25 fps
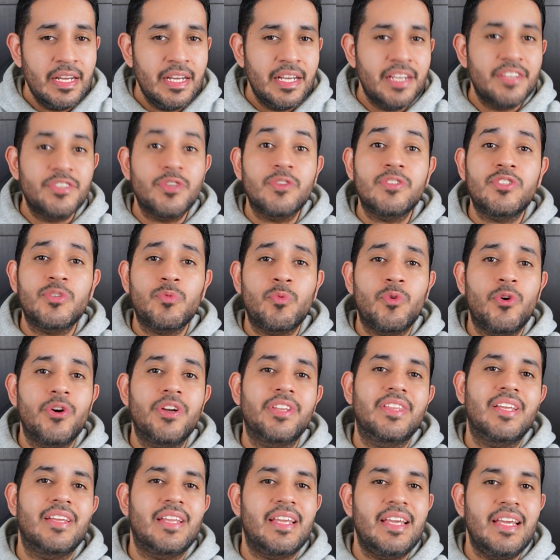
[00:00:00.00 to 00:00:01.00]
He's also
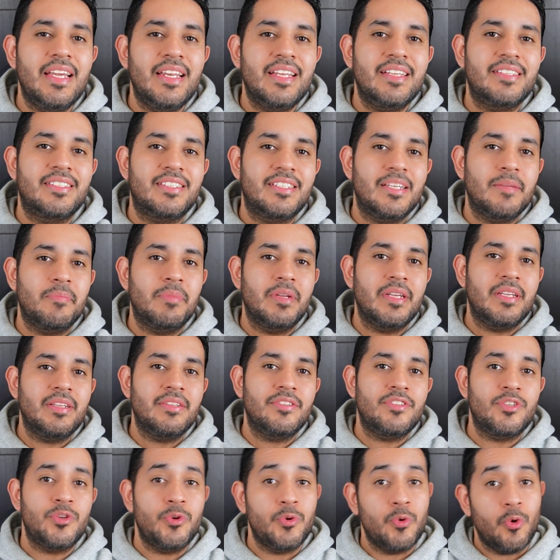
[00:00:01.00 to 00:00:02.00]
worried that he and his
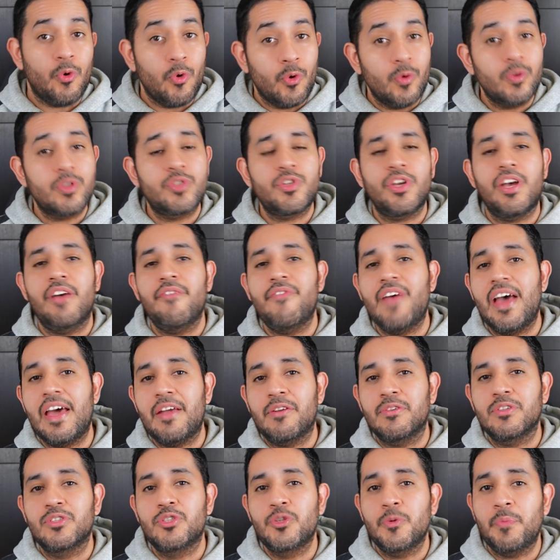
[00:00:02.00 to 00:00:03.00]
siblings, who also have
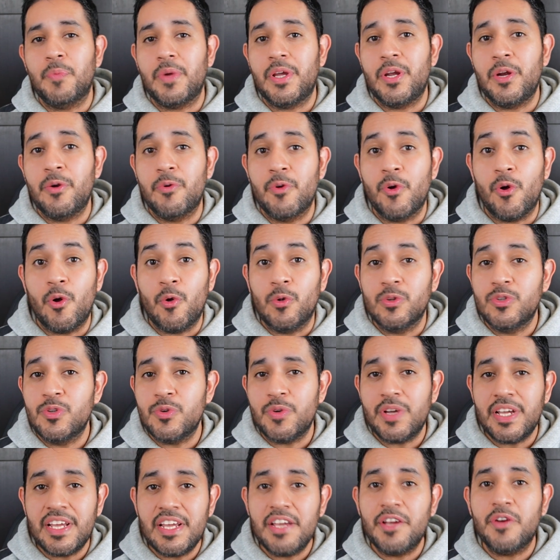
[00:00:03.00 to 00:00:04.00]
adult superhero
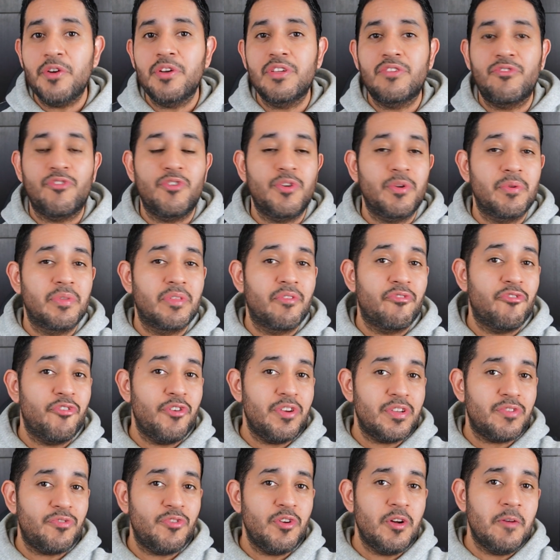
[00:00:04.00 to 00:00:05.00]
alter egos following the
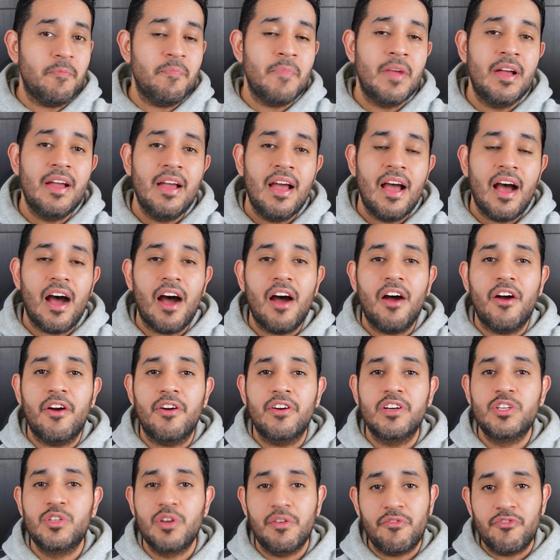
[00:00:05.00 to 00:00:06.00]
first film,
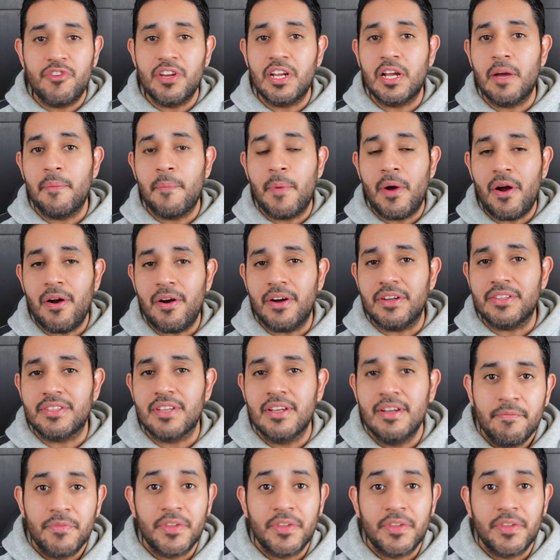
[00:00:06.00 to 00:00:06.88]
are drifting apart.